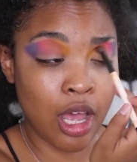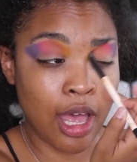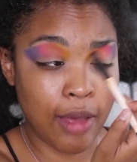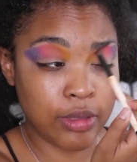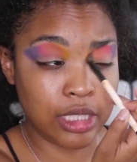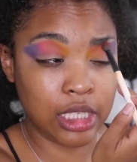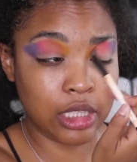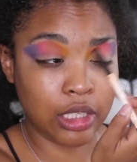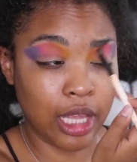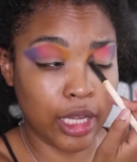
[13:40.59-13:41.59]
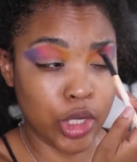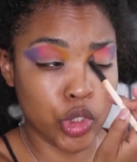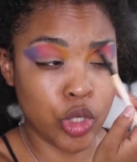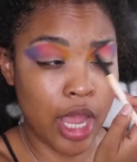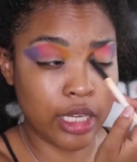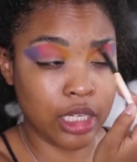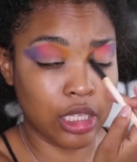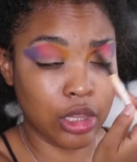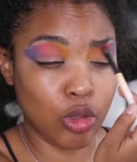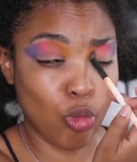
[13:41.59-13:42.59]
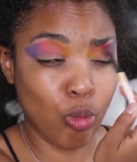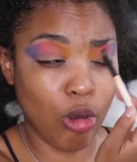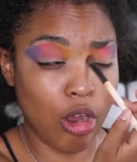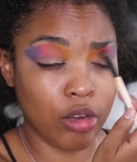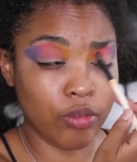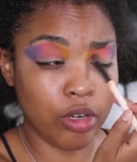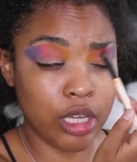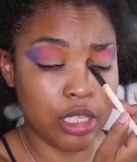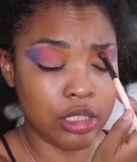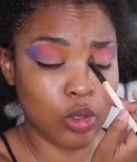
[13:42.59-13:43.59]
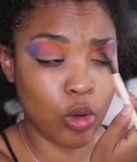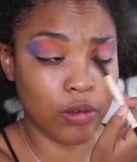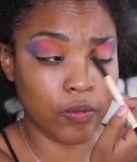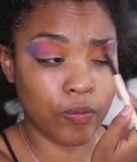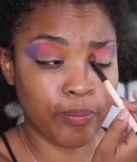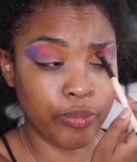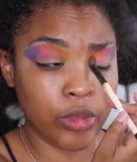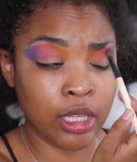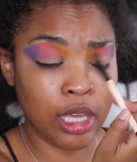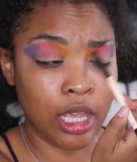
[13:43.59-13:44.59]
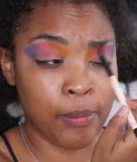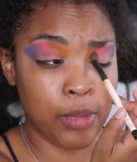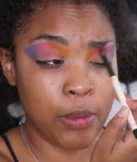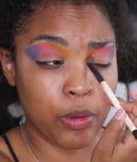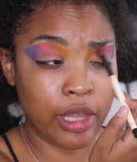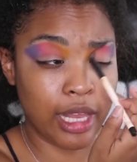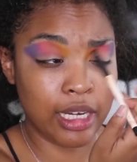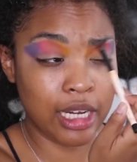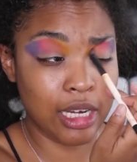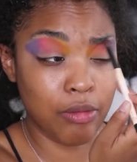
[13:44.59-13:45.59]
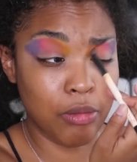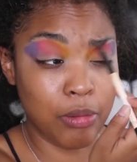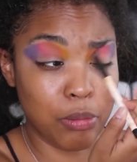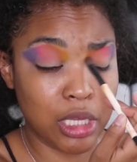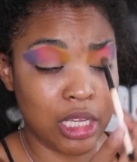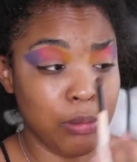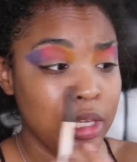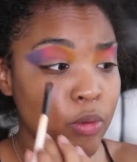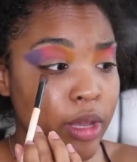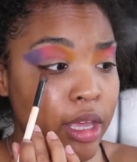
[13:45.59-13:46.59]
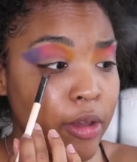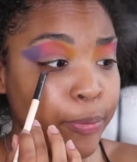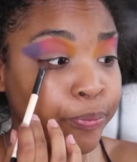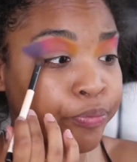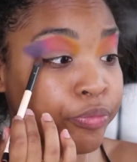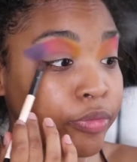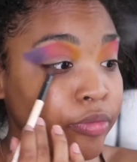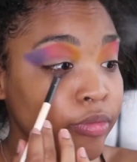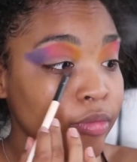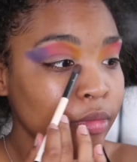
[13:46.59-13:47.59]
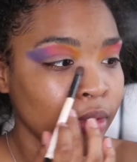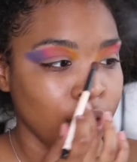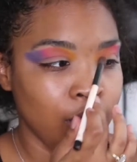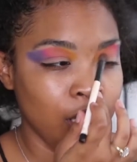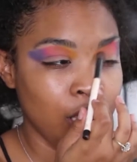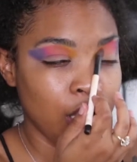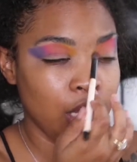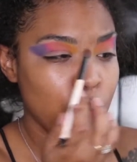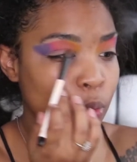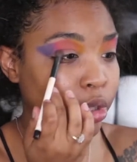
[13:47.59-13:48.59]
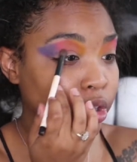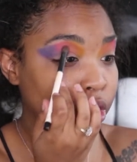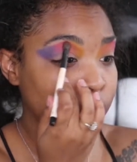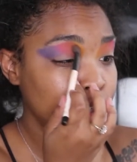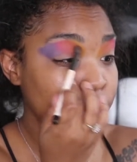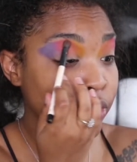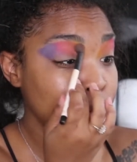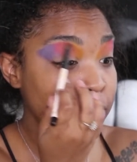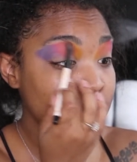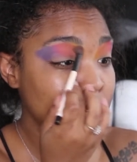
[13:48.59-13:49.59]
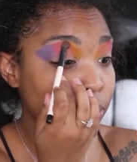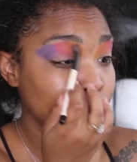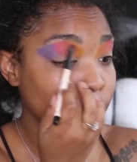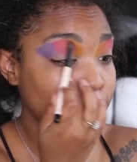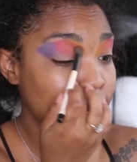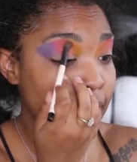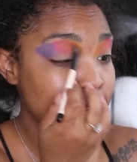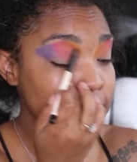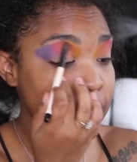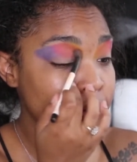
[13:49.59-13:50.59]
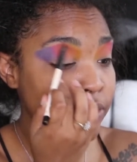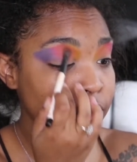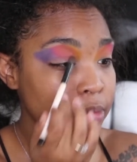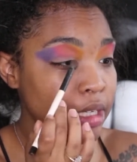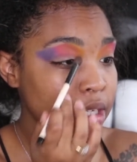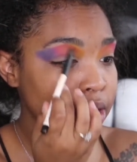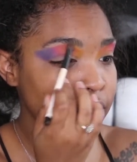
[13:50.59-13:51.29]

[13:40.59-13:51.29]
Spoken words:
I was either like attracting the wrong friends and people that didn't mean me well and weren't good for me and weren't positive for me